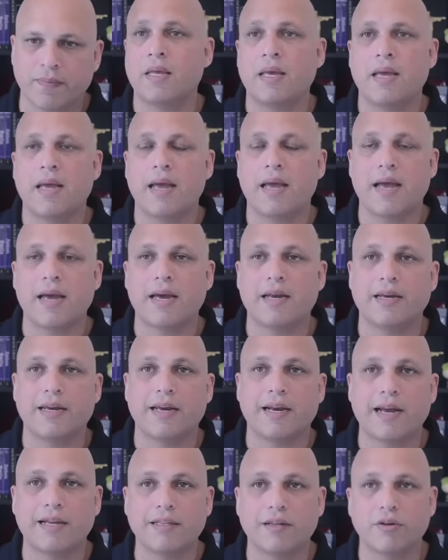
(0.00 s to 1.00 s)
And
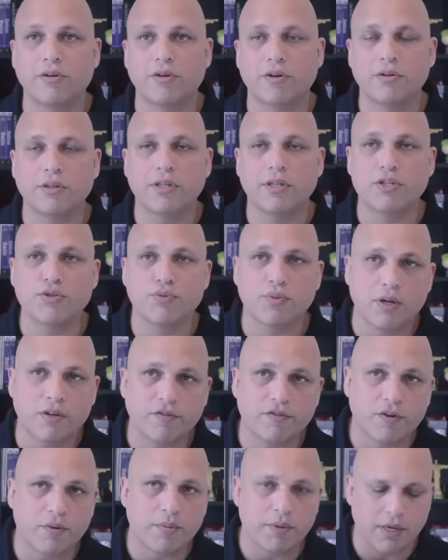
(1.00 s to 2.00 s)
can I download this one
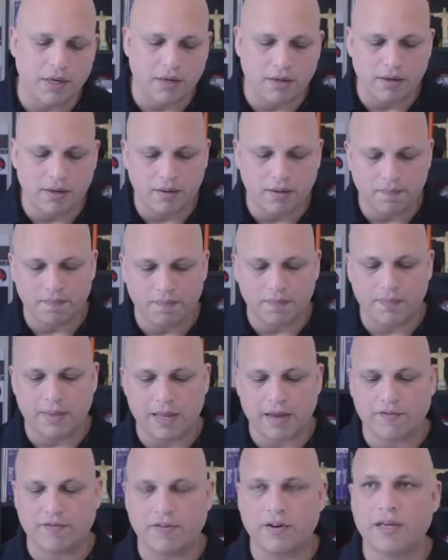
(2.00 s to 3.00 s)
from here?
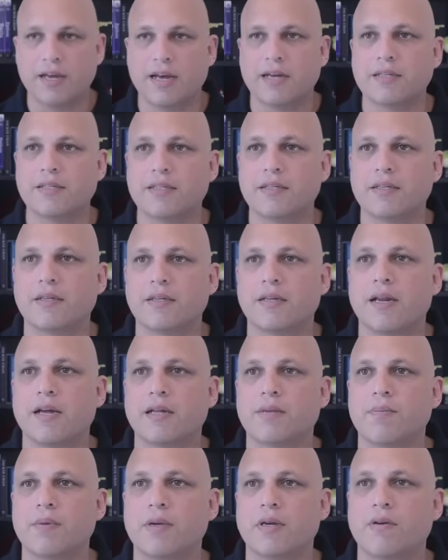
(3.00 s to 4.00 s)
Definitely yes.
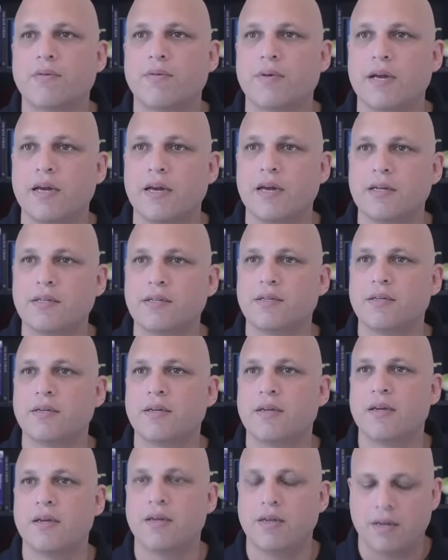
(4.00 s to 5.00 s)
Let me create
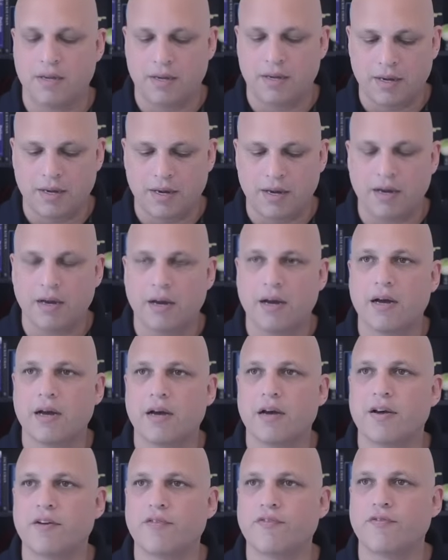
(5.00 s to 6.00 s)

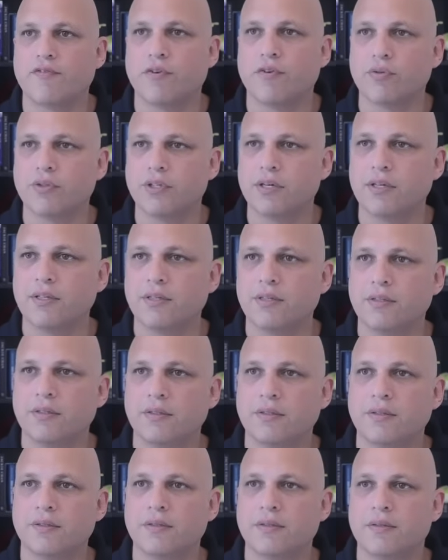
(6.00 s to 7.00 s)
a folder.
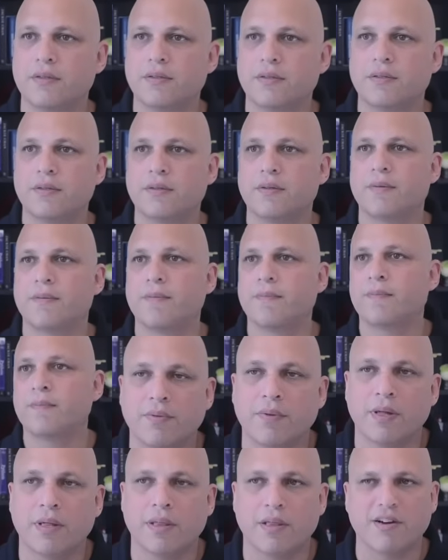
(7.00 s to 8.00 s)

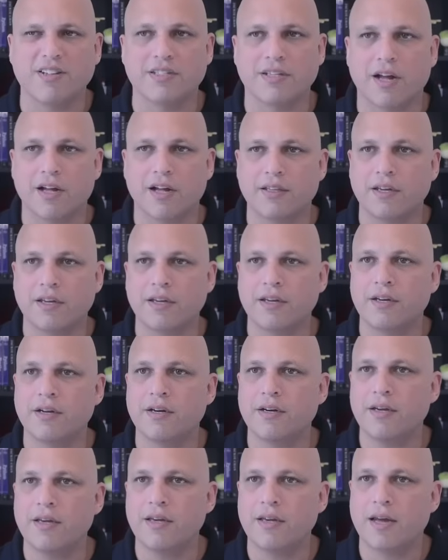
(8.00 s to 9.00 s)
There is nothing
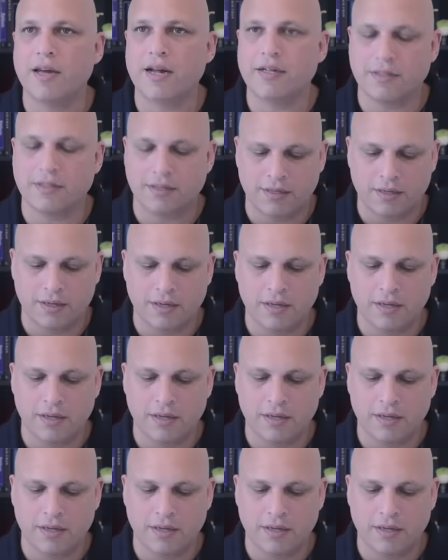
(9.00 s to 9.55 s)
here yet.